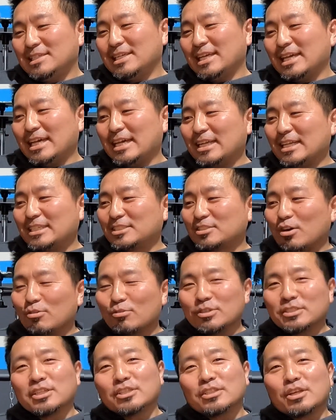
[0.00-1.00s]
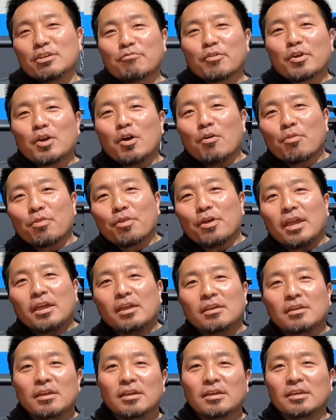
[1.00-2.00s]
Yeah, that's always a difficult
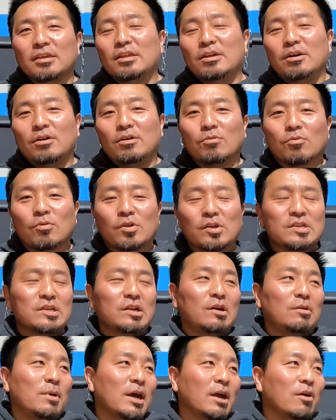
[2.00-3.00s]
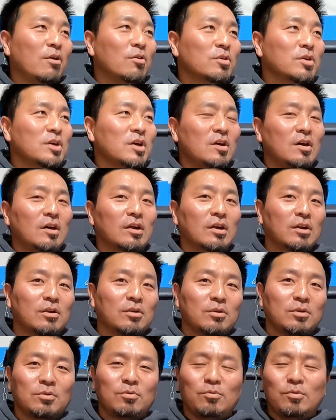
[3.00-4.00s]
thing, working on my own
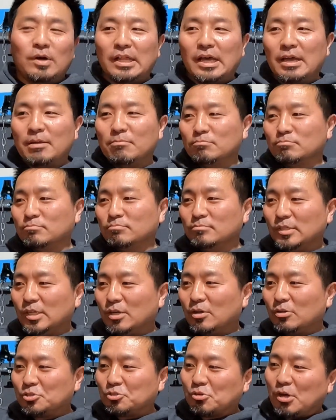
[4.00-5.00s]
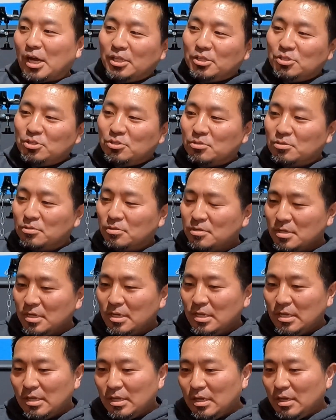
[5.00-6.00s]
car while I'm, trying to
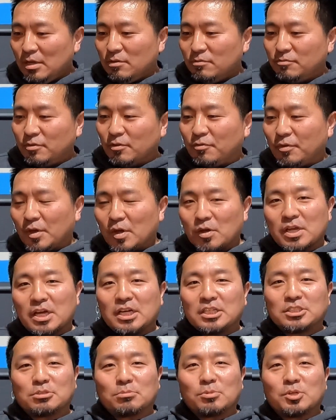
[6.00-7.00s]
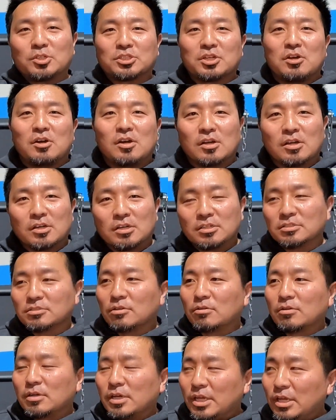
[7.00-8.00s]
fulfill customers'
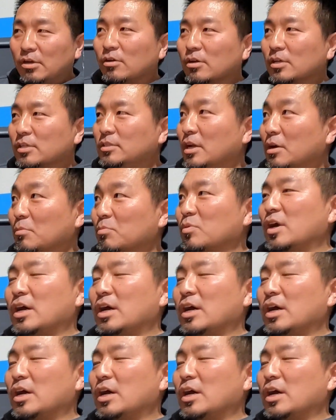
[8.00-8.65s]
cars or, their